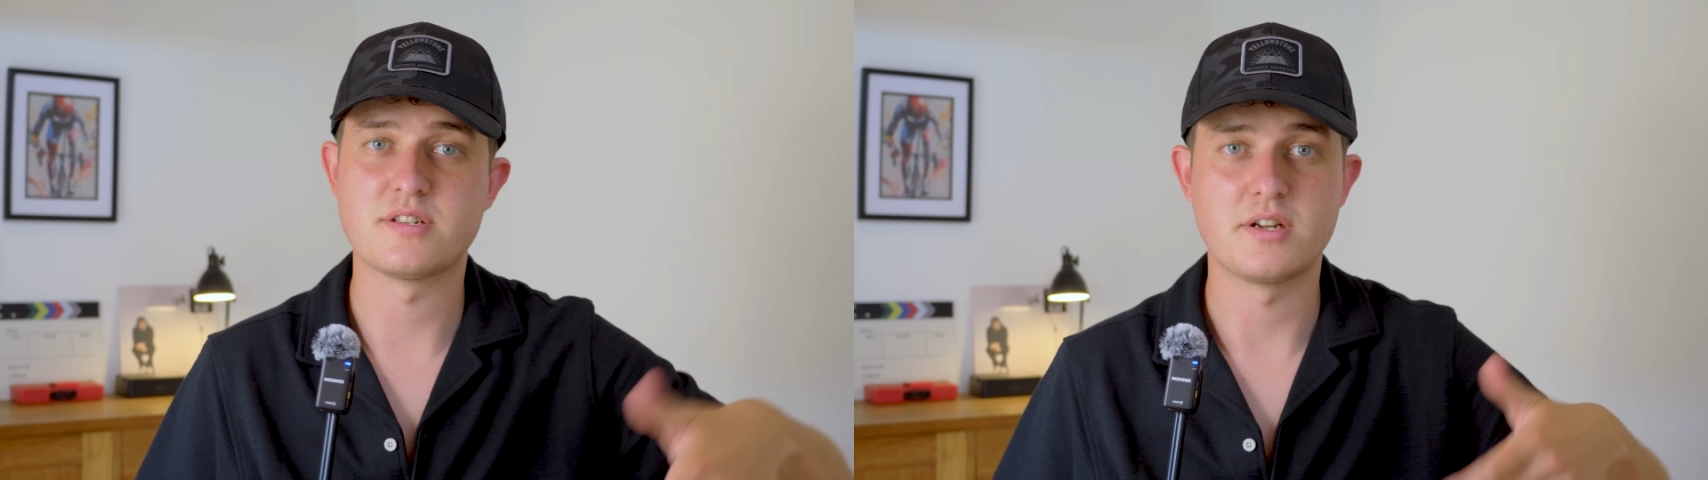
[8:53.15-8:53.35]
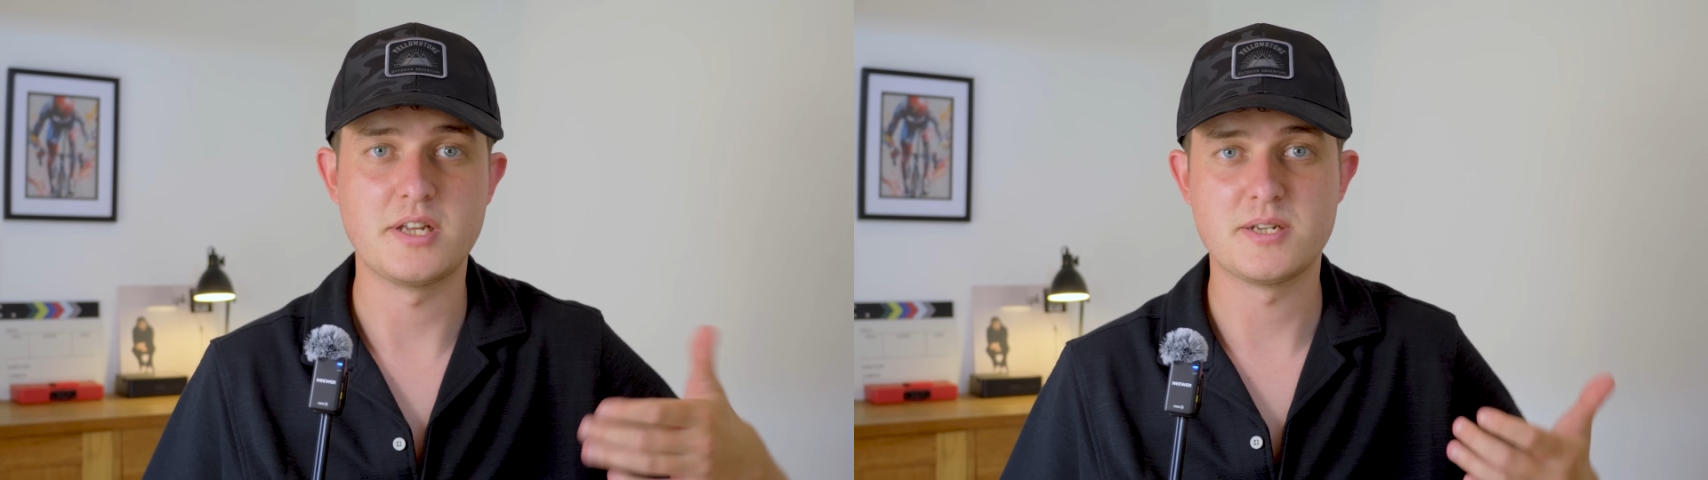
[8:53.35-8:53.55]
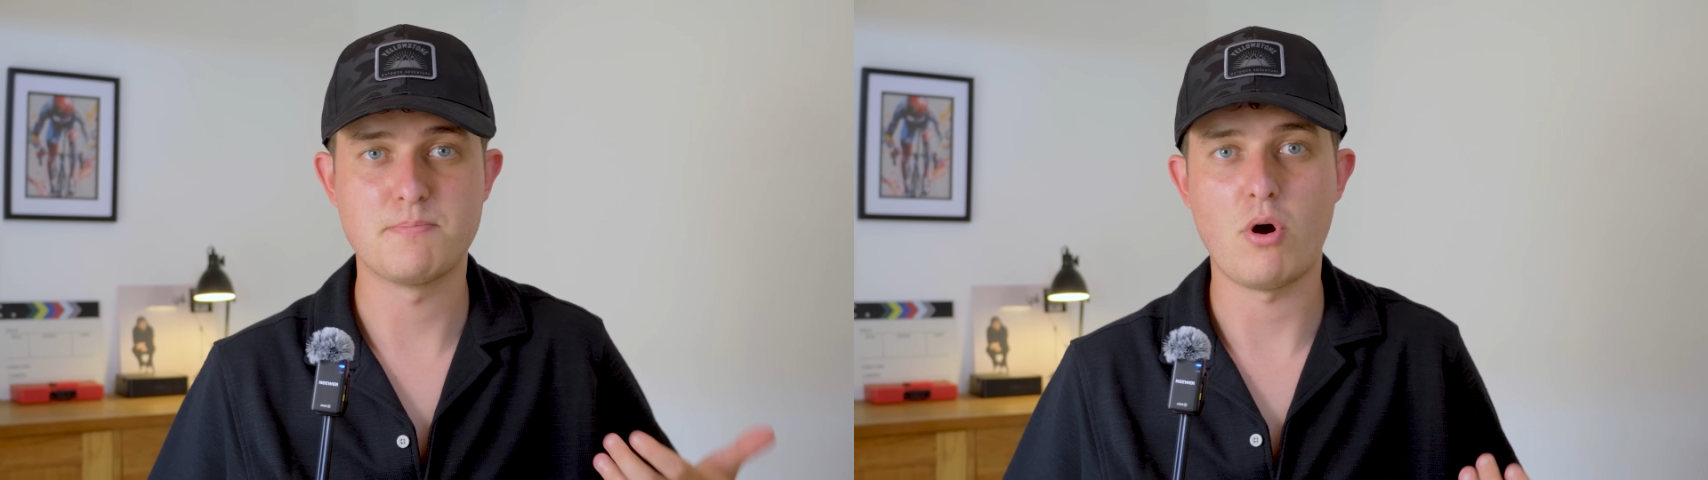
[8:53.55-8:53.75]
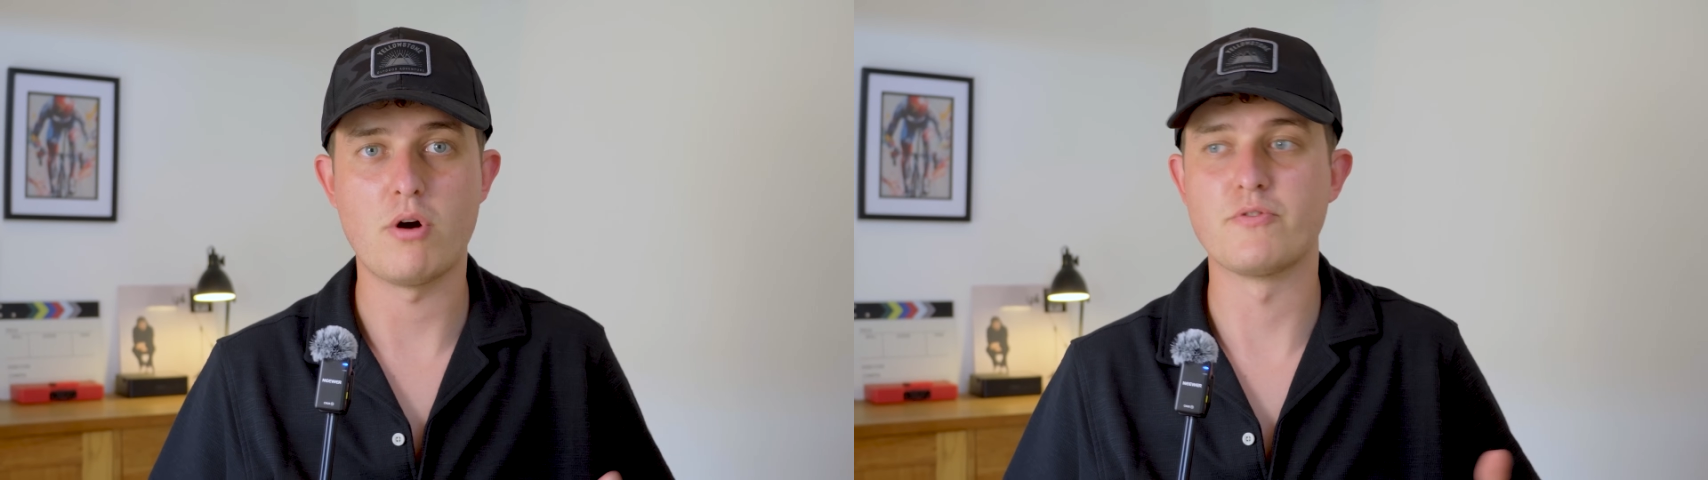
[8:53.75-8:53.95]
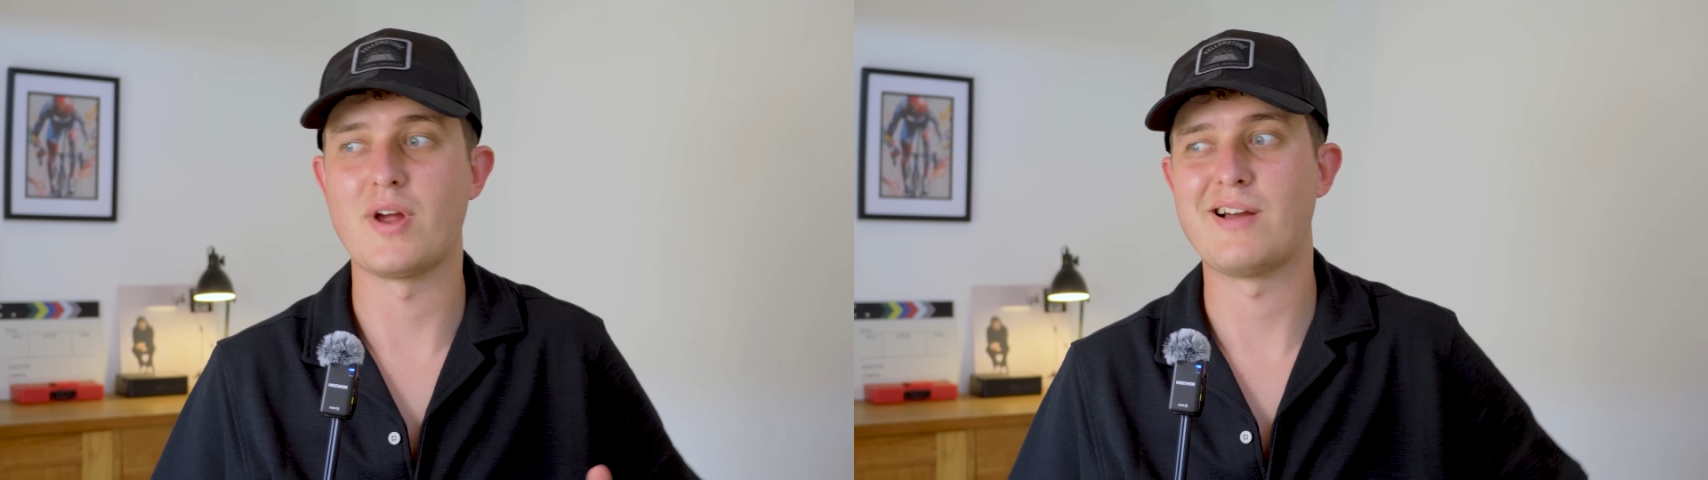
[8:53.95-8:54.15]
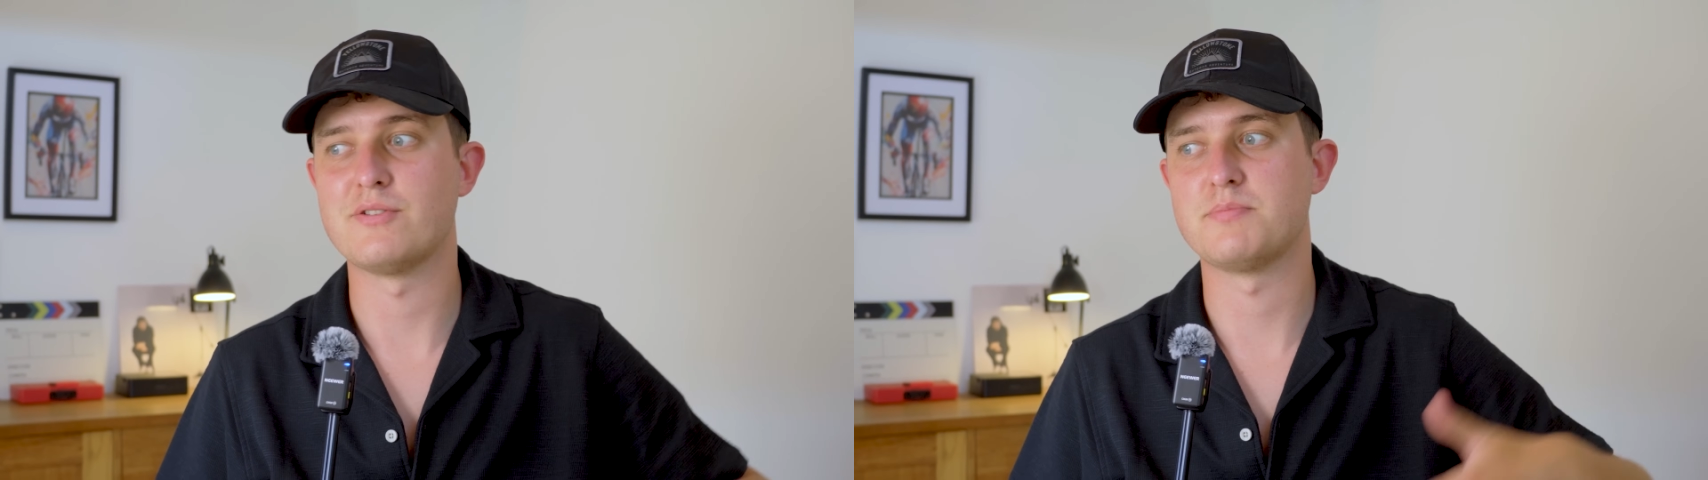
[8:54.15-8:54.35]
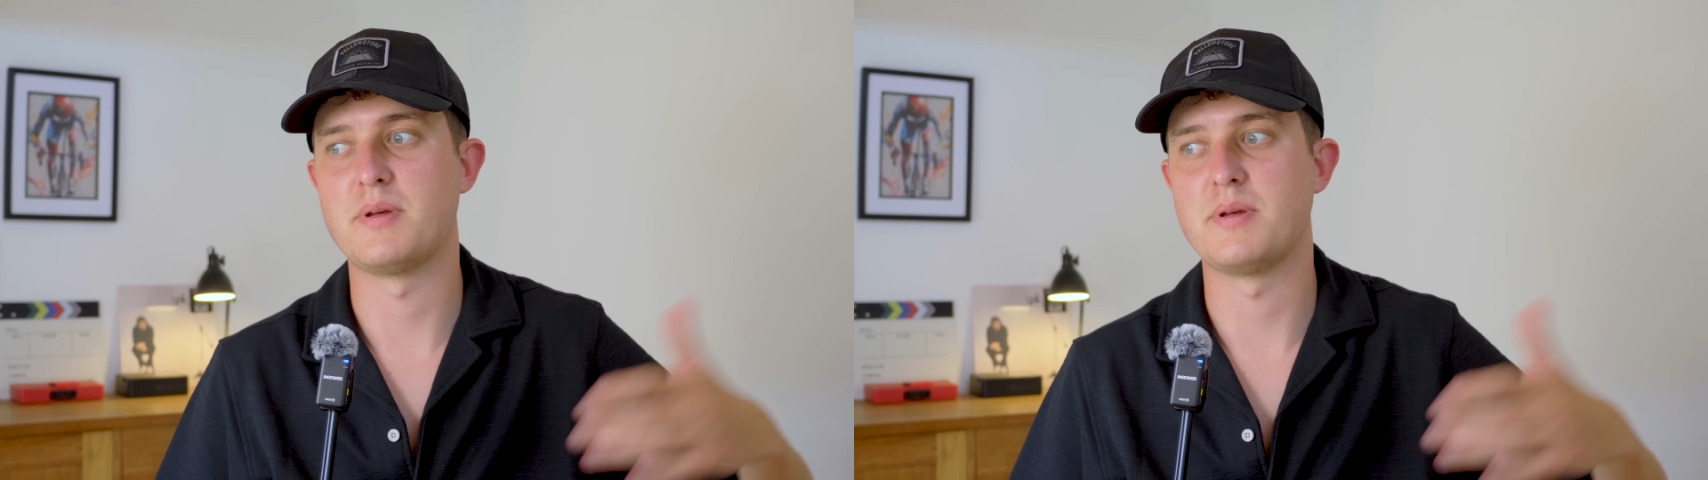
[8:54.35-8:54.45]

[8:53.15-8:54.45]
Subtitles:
sunny spot of your house,